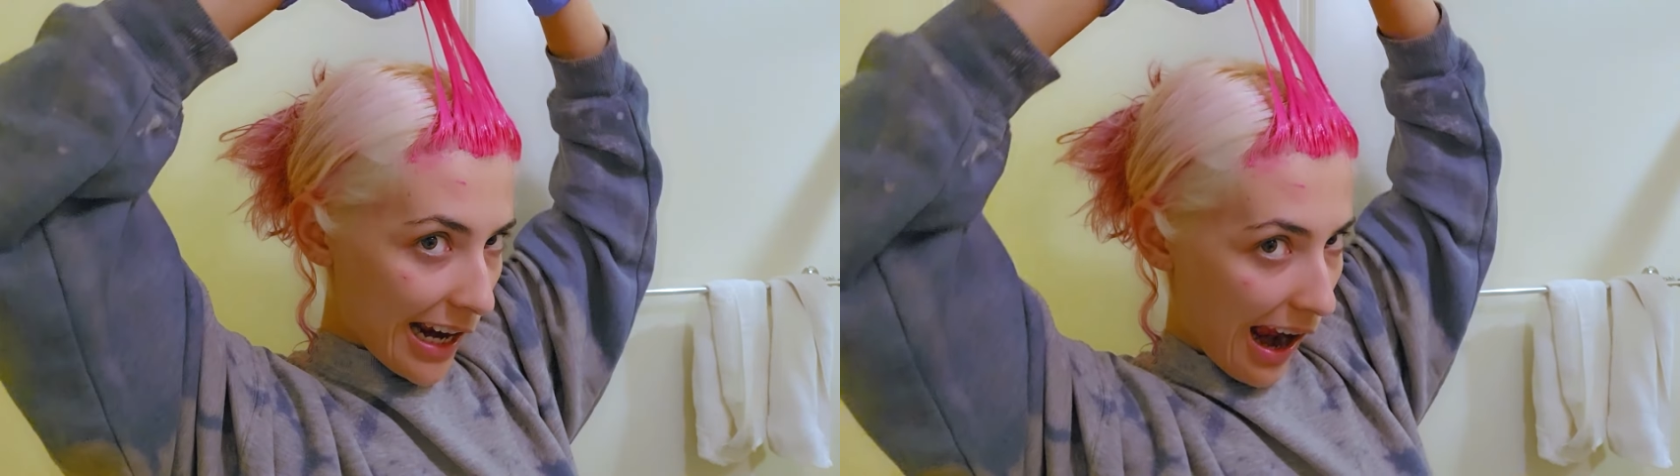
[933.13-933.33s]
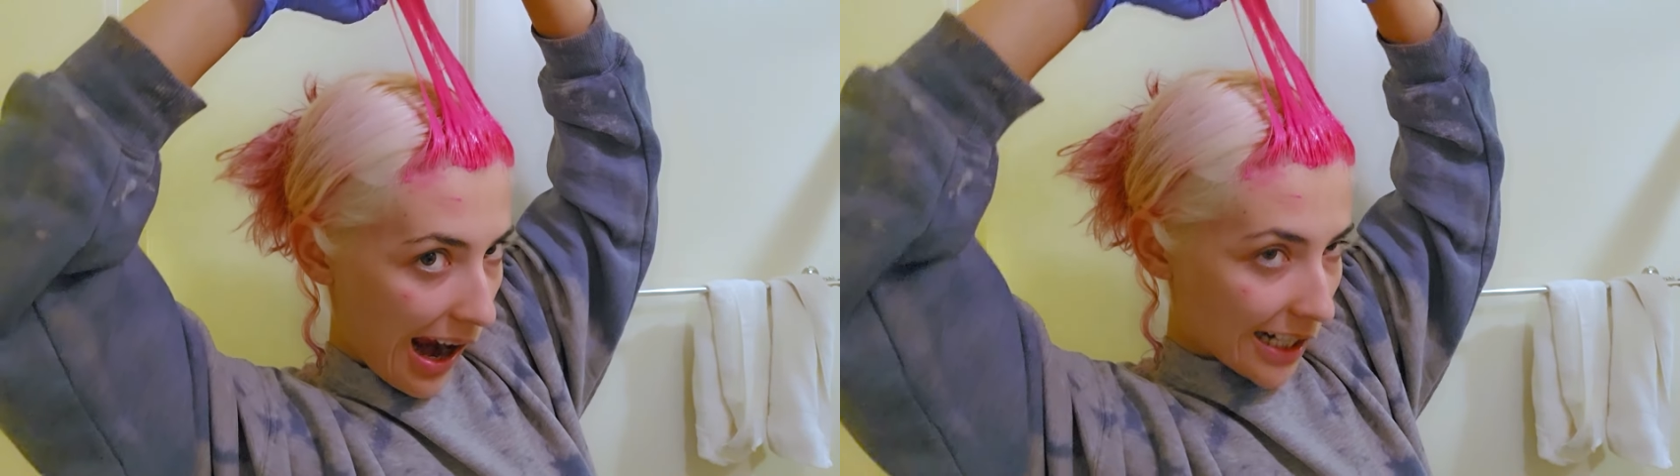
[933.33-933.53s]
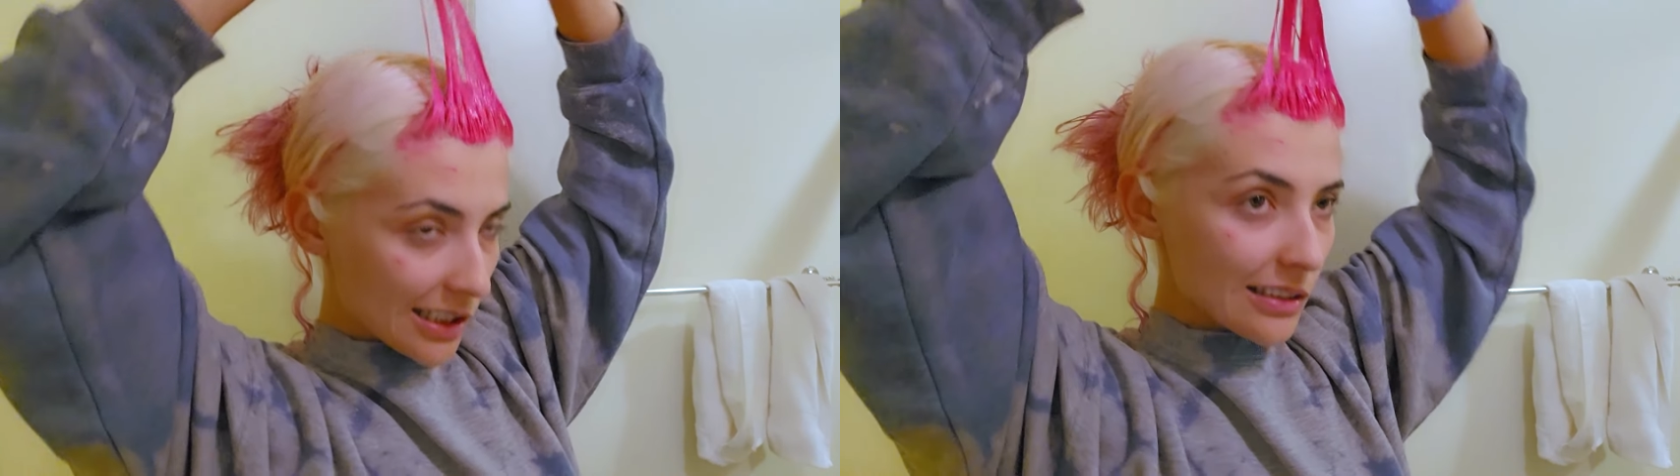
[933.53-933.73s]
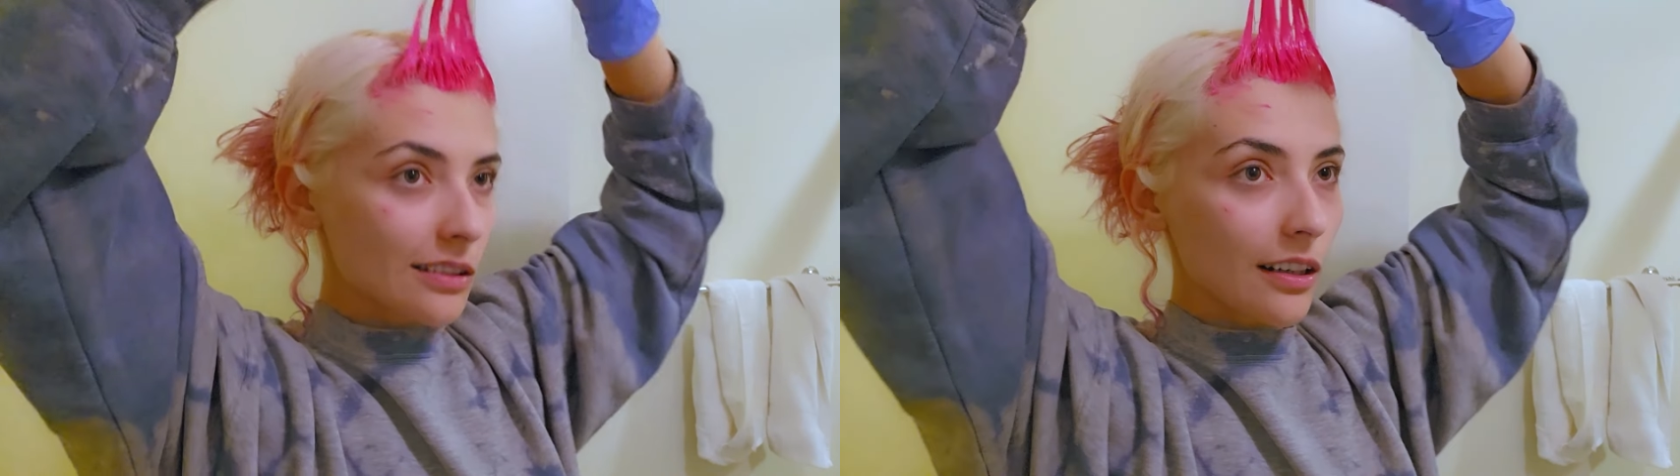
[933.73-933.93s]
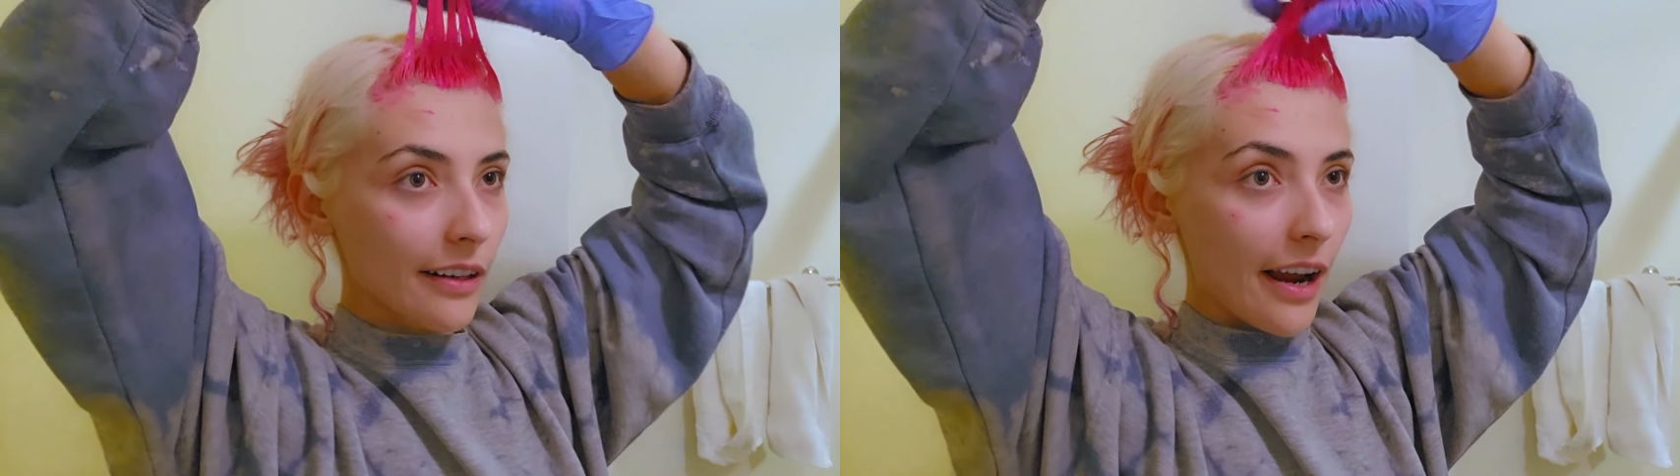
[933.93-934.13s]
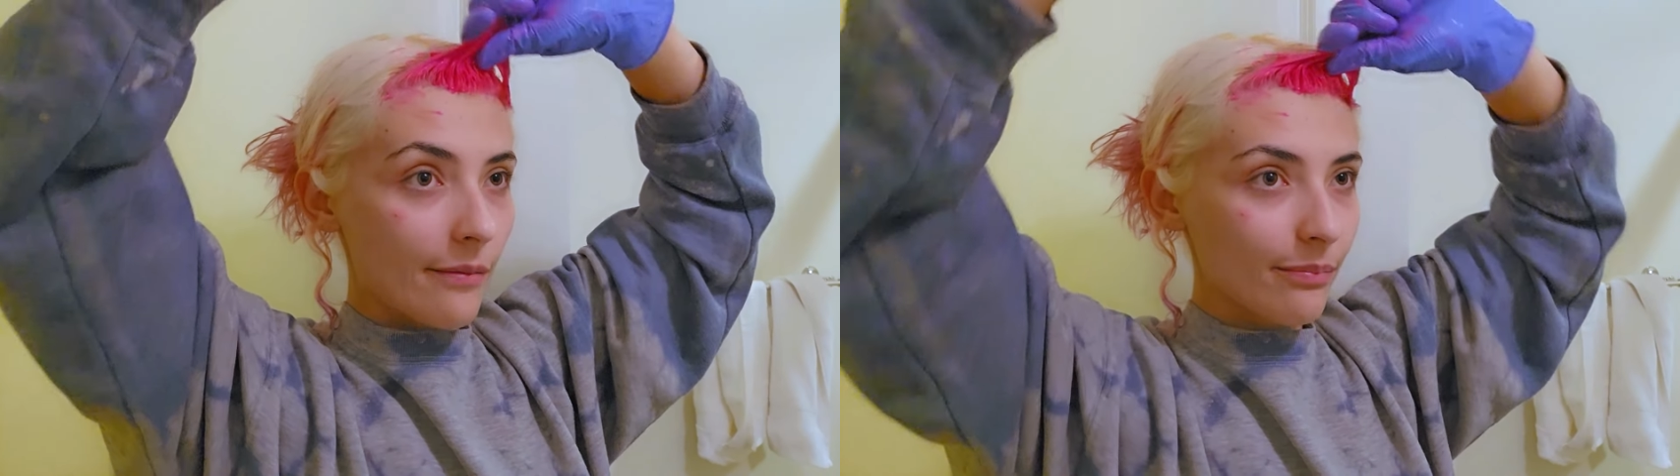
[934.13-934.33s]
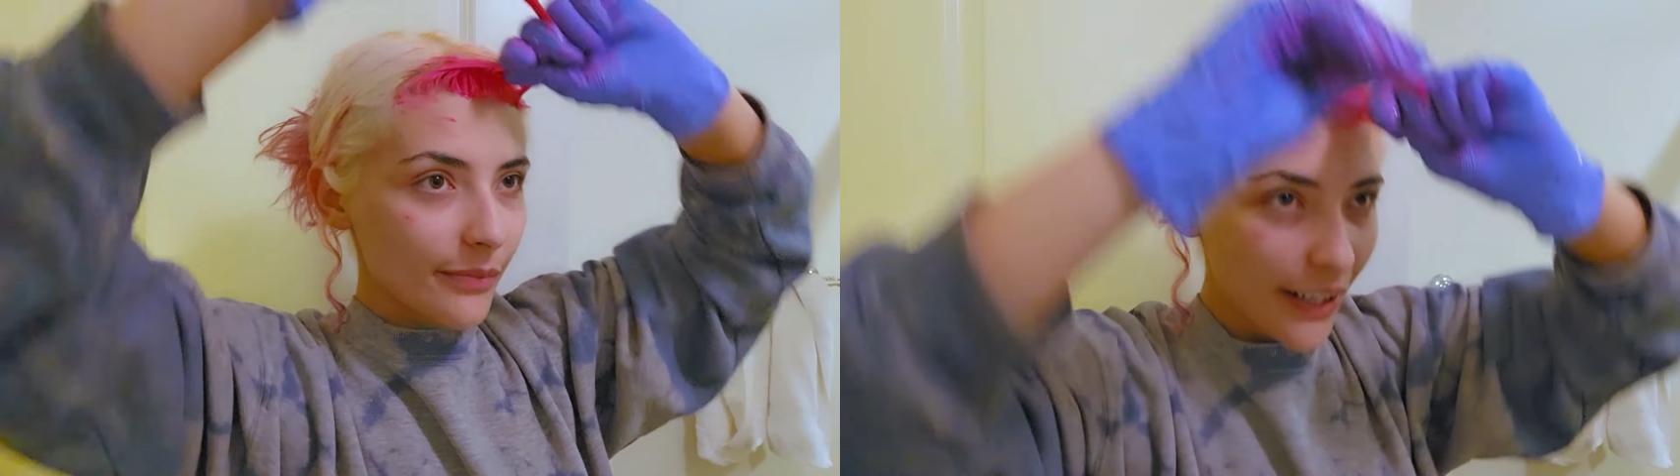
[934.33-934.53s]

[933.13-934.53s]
guys. Okay.